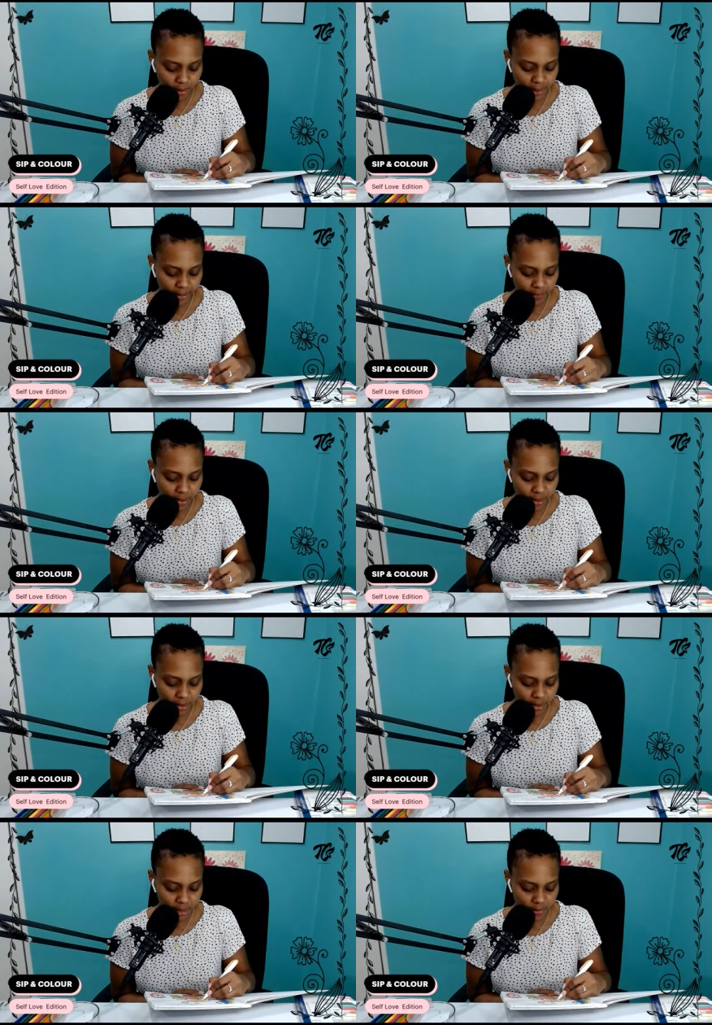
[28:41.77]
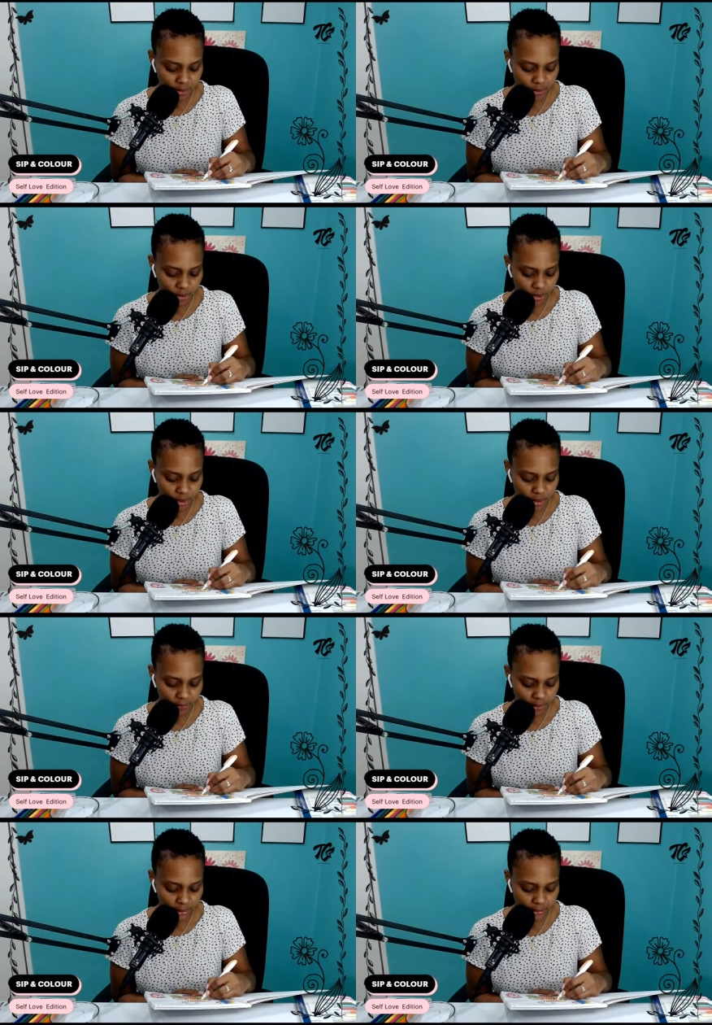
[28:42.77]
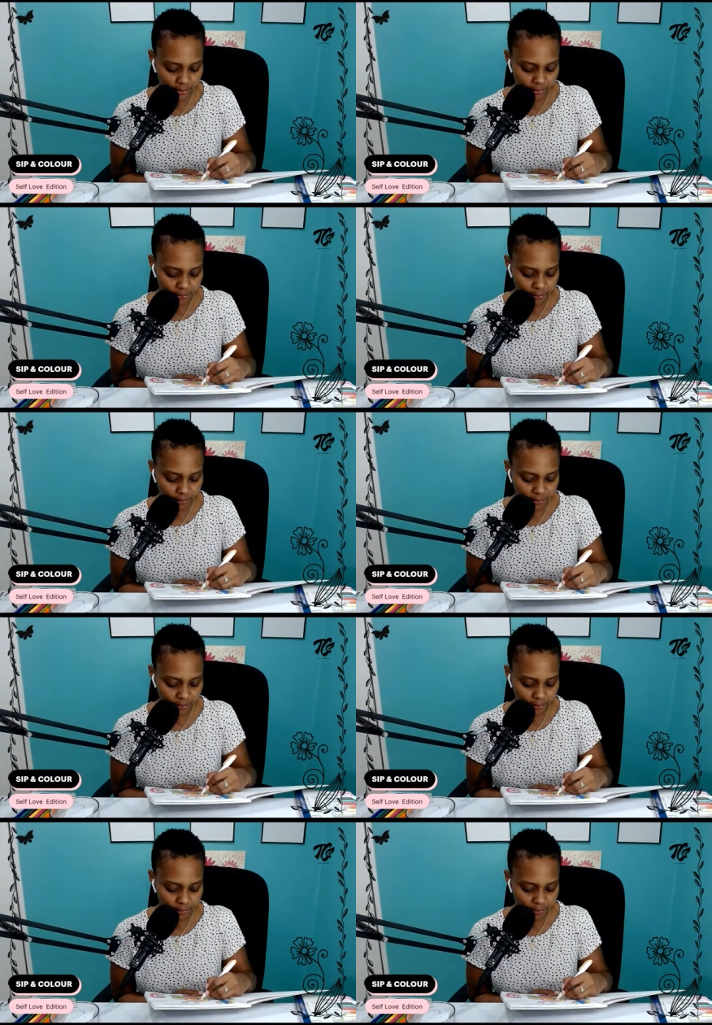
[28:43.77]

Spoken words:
Life doesn't seem so stressful.